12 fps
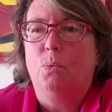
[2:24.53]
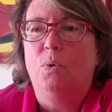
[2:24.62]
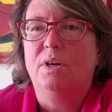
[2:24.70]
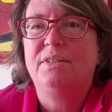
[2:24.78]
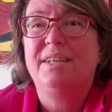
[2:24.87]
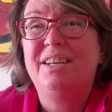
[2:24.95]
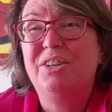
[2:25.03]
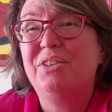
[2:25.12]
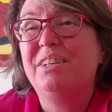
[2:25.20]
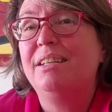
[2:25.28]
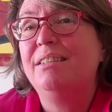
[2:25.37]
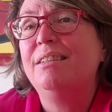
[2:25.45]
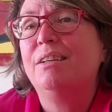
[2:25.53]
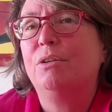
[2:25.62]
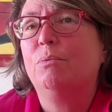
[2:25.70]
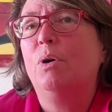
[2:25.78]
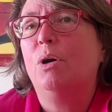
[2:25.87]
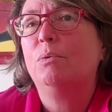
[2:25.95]
Was here in
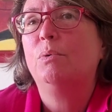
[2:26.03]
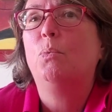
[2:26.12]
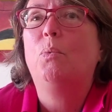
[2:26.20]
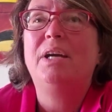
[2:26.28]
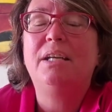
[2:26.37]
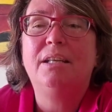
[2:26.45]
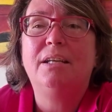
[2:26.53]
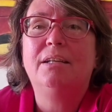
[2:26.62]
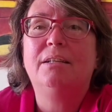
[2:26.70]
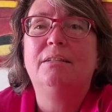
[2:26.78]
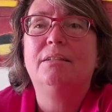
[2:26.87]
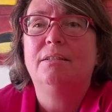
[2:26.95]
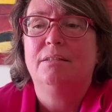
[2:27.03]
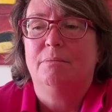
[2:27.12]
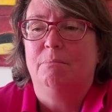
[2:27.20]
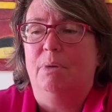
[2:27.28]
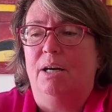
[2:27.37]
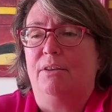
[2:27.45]
Nicaragua waiting
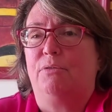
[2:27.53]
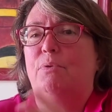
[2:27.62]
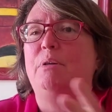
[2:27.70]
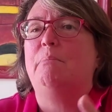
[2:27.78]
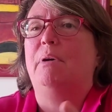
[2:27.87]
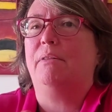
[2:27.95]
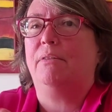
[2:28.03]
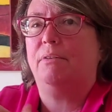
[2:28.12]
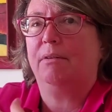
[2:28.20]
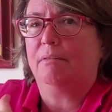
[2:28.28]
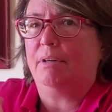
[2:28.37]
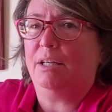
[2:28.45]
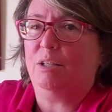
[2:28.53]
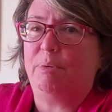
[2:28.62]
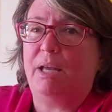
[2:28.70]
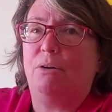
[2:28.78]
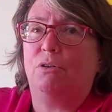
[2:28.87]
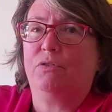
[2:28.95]
my 3-month, I had to
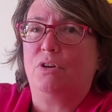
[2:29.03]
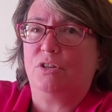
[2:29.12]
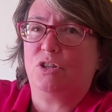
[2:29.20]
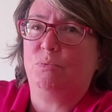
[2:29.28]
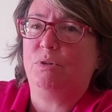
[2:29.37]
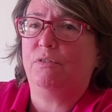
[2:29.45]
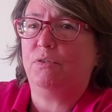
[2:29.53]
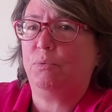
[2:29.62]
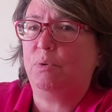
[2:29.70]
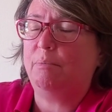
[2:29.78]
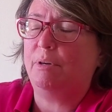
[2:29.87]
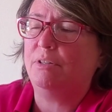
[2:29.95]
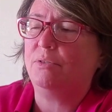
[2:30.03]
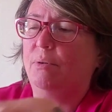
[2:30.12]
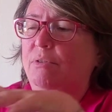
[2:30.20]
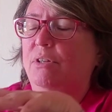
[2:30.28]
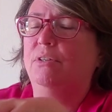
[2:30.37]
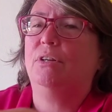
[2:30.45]
be out of Costa Rica for 3 months, so
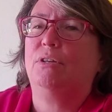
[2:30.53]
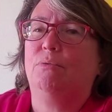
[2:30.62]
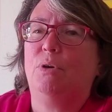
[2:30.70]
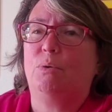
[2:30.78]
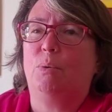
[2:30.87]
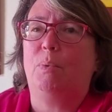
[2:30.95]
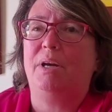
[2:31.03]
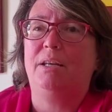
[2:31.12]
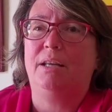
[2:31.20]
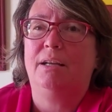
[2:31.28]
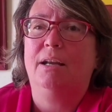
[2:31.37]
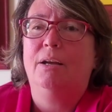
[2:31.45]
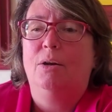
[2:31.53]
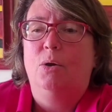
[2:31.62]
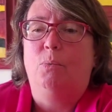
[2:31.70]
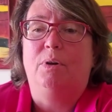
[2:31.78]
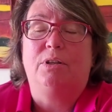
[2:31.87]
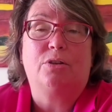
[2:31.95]
I was in Nicaragua waiting
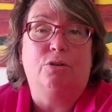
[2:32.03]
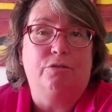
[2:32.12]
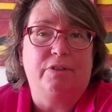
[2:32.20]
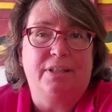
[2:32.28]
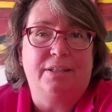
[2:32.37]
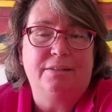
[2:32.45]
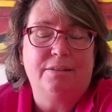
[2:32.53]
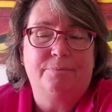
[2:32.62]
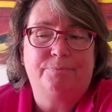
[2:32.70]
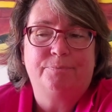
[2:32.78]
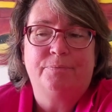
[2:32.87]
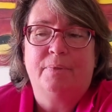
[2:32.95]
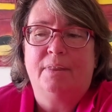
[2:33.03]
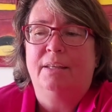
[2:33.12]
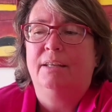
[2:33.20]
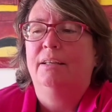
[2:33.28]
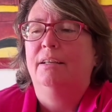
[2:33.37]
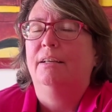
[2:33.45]
when COVID hit,
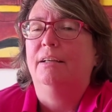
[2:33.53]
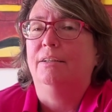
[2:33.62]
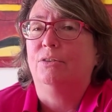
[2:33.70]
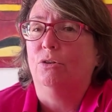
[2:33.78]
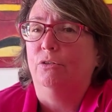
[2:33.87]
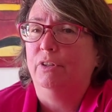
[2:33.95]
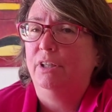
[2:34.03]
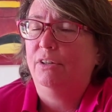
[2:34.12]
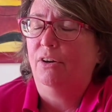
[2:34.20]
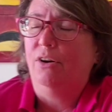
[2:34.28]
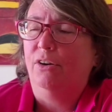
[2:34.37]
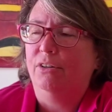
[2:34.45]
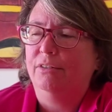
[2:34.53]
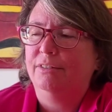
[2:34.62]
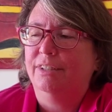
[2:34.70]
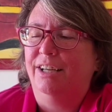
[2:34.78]
and COVID hit hard.